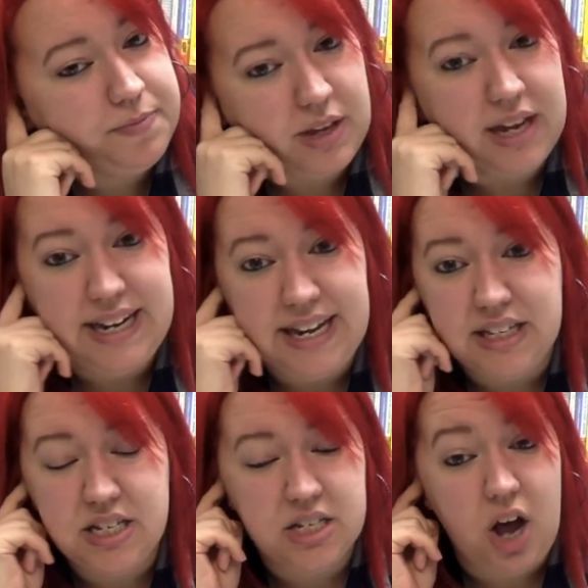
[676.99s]
And again,
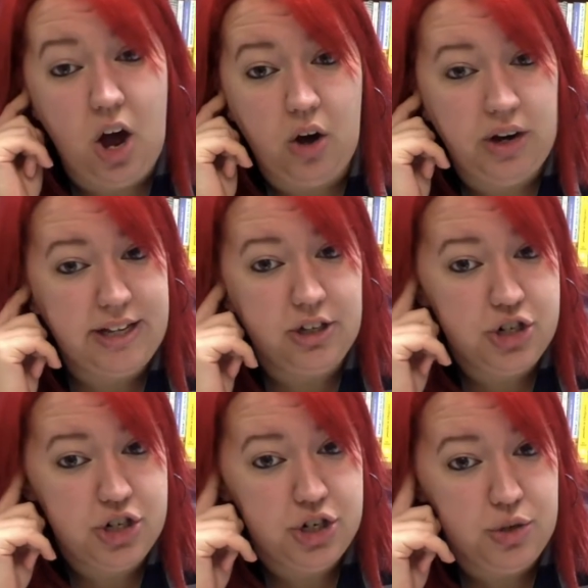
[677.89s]
this is all
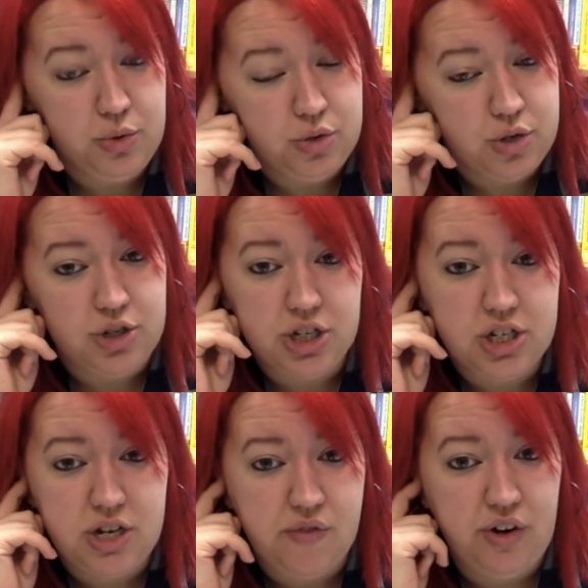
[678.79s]
English too, so just
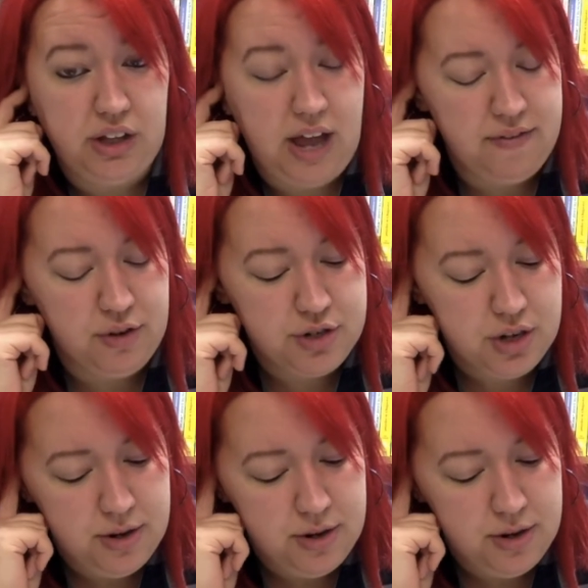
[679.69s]
different levels.